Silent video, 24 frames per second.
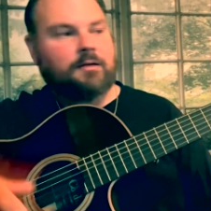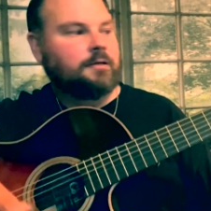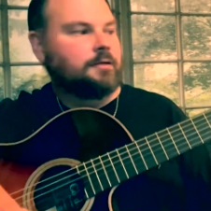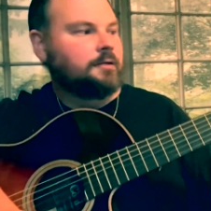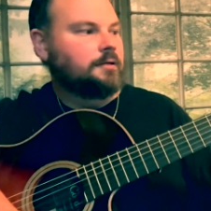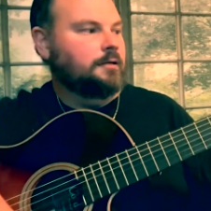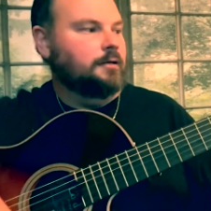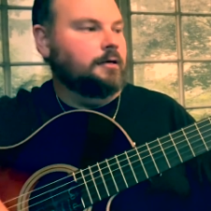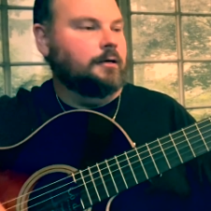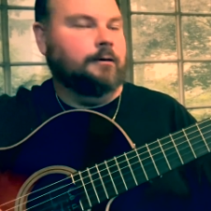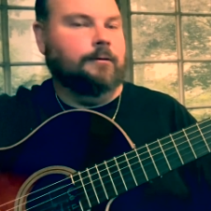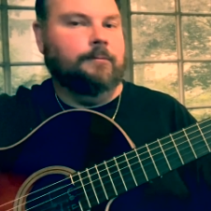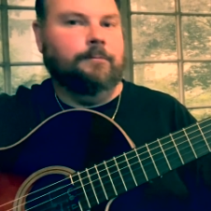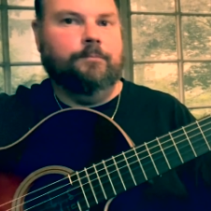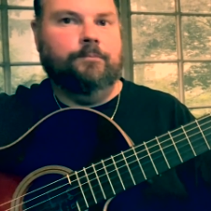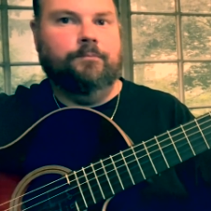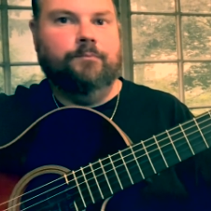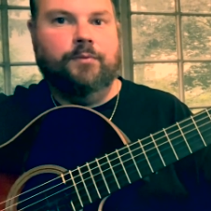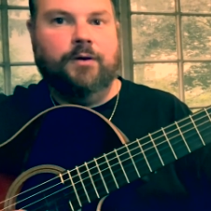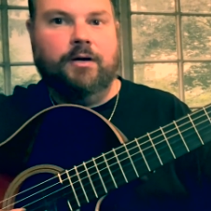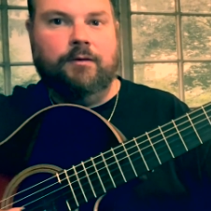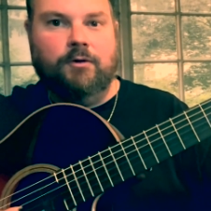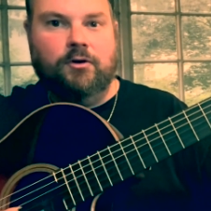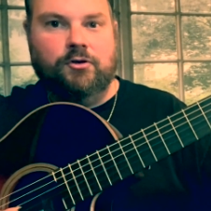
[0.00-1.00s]

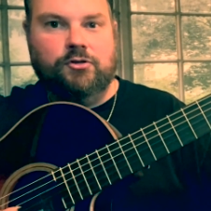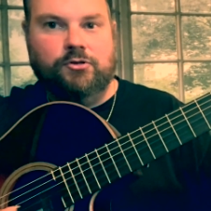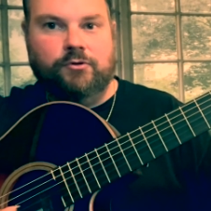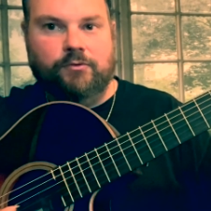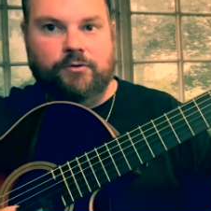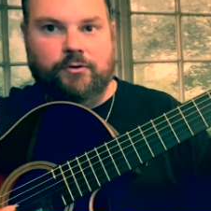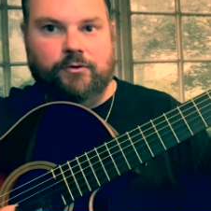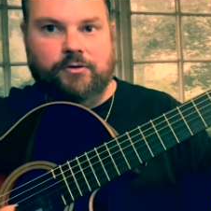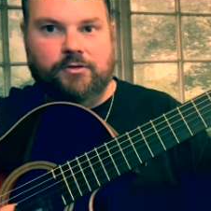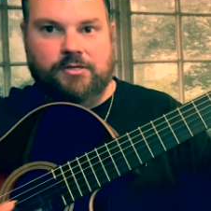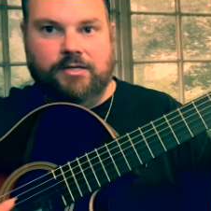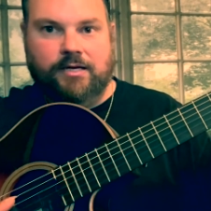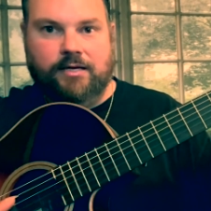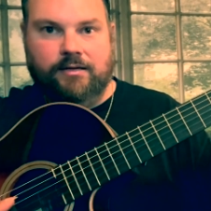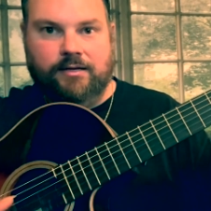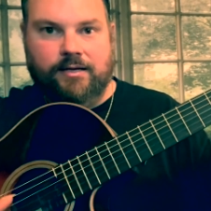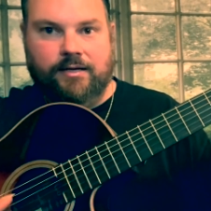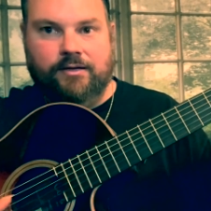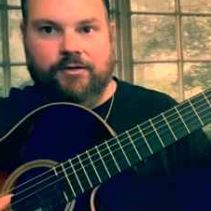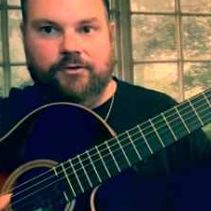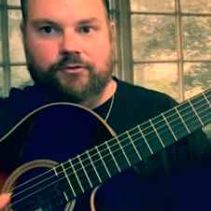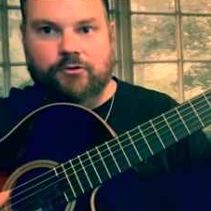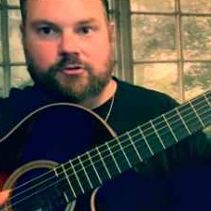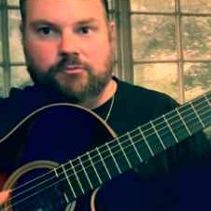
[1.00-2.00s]
but I've also noticed that that
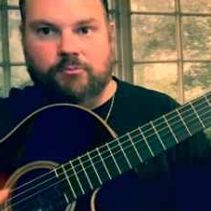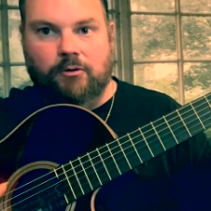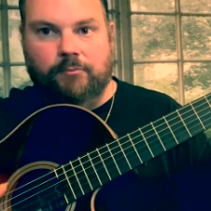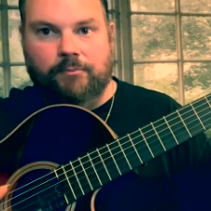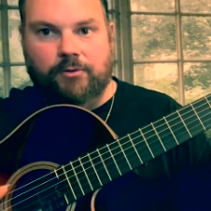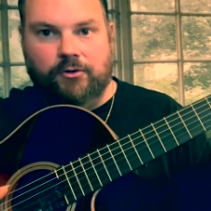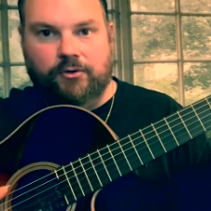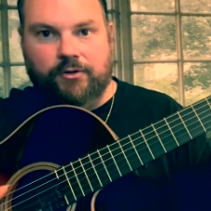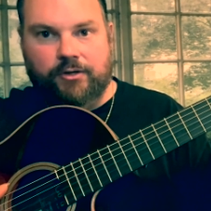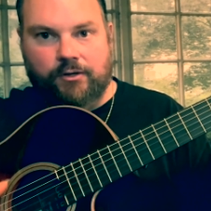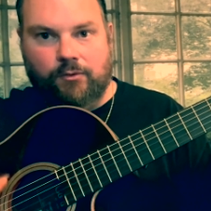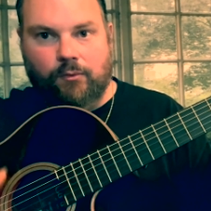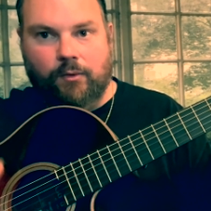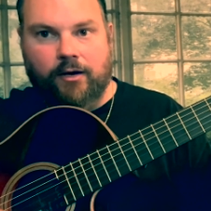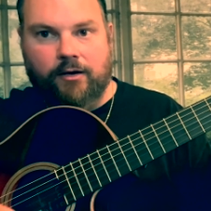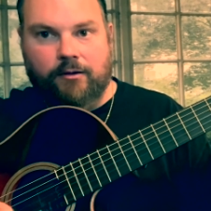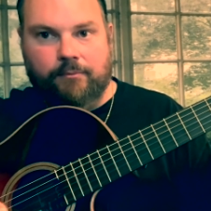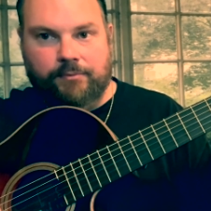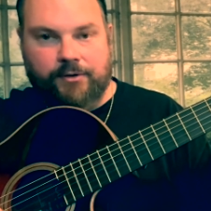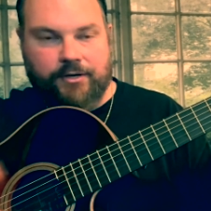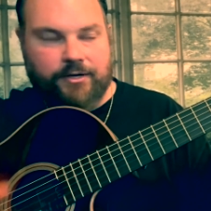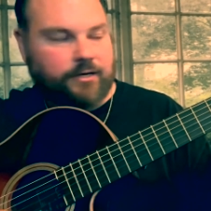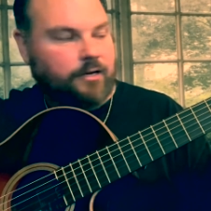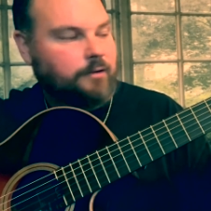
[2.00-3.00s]
hinders mobility quite a
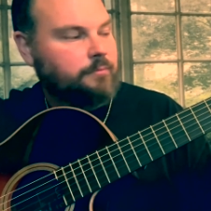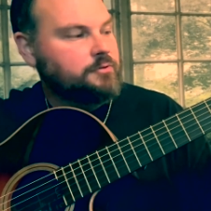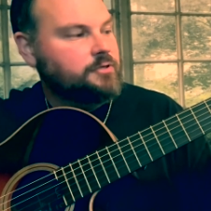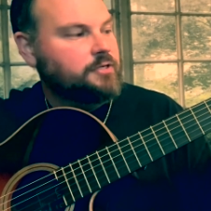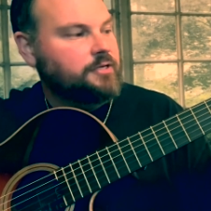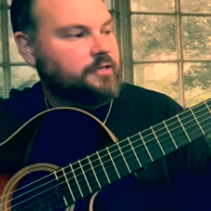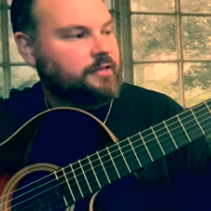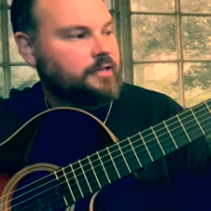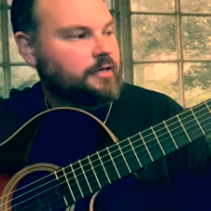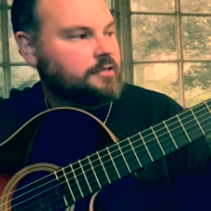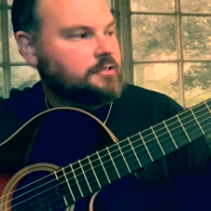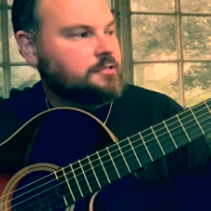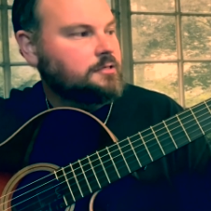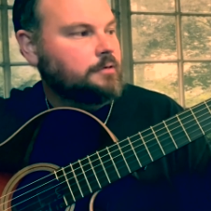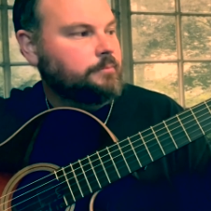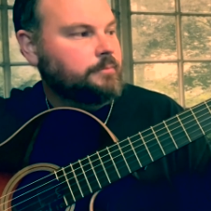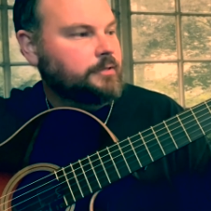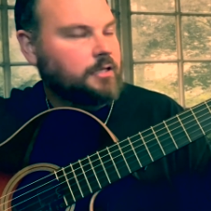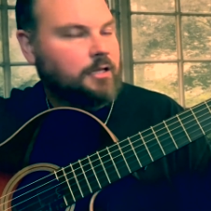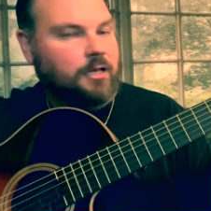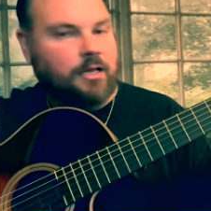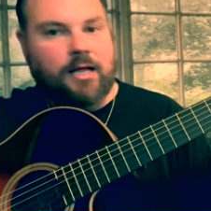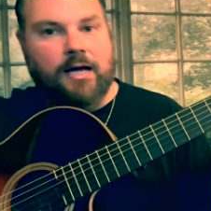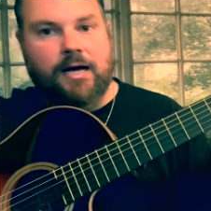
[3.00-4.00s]
bit, and I'm seeing that some in
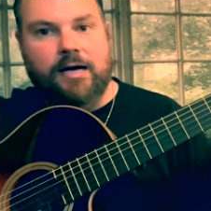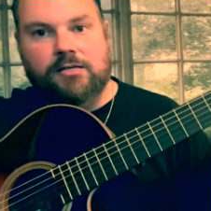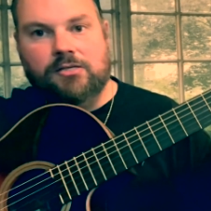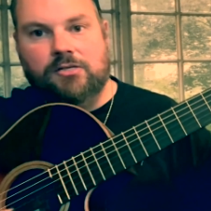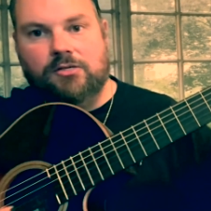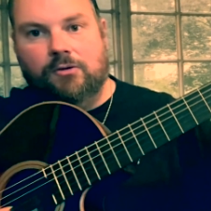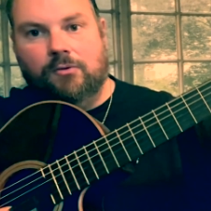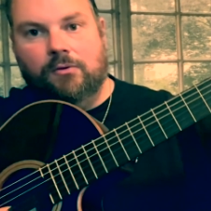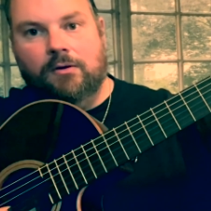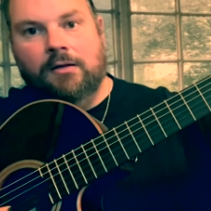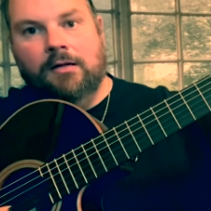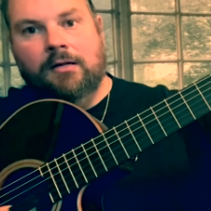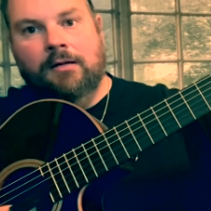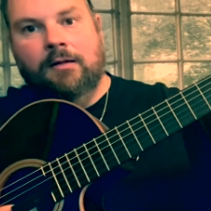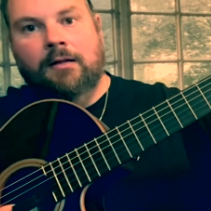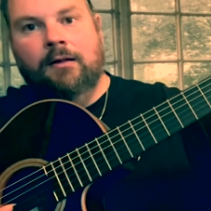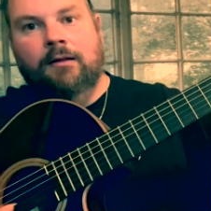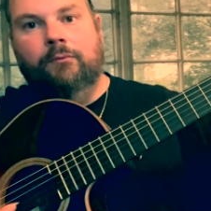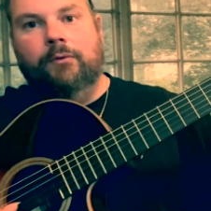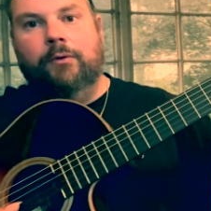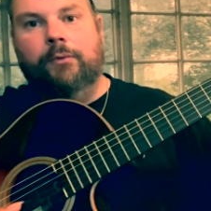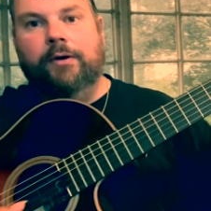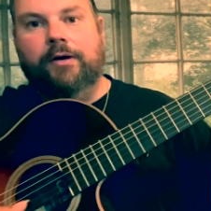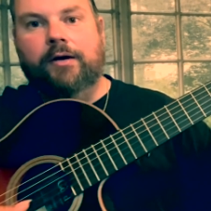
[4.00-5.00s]
the class. So
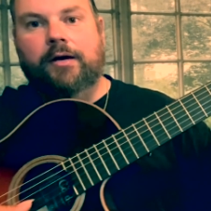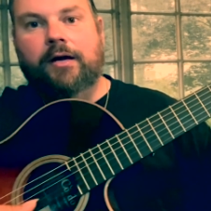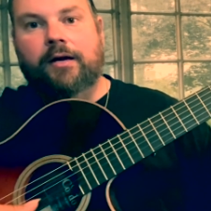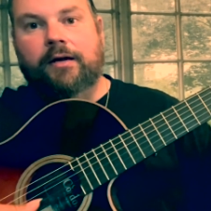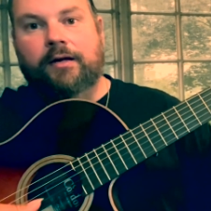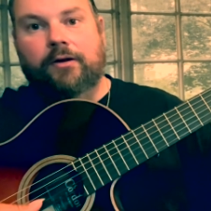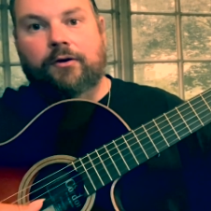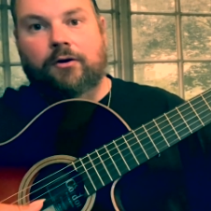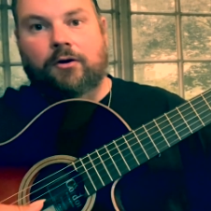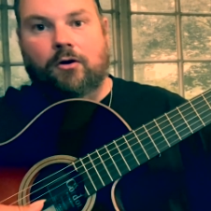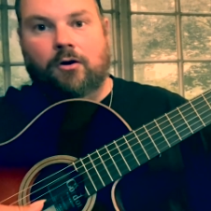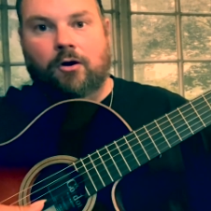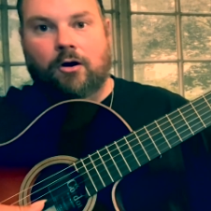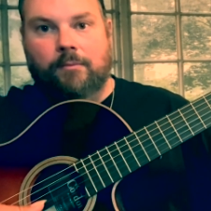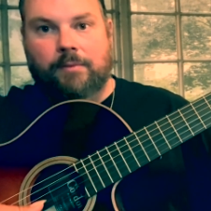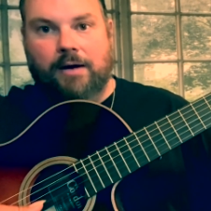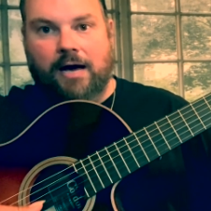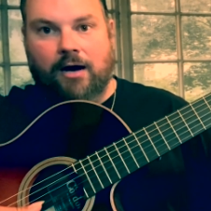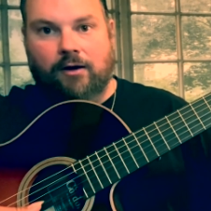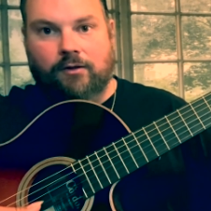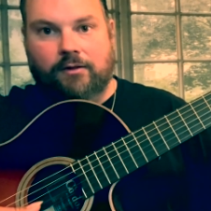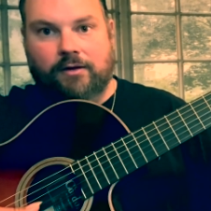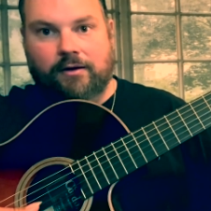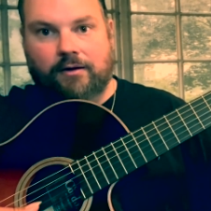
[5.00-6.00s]
we want to kind of get our arm
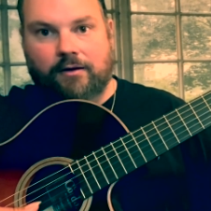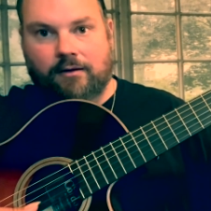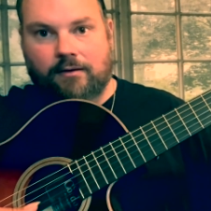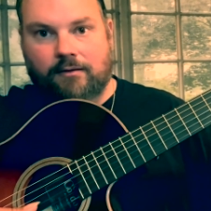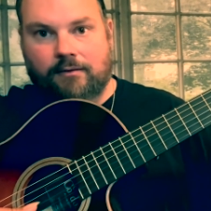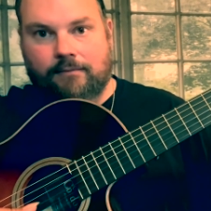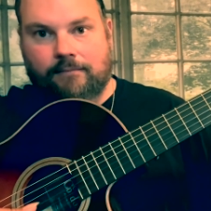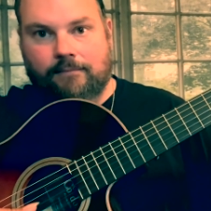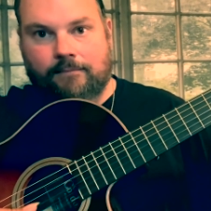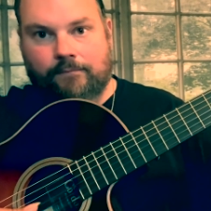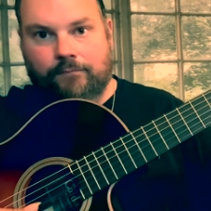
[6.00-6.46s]
out there.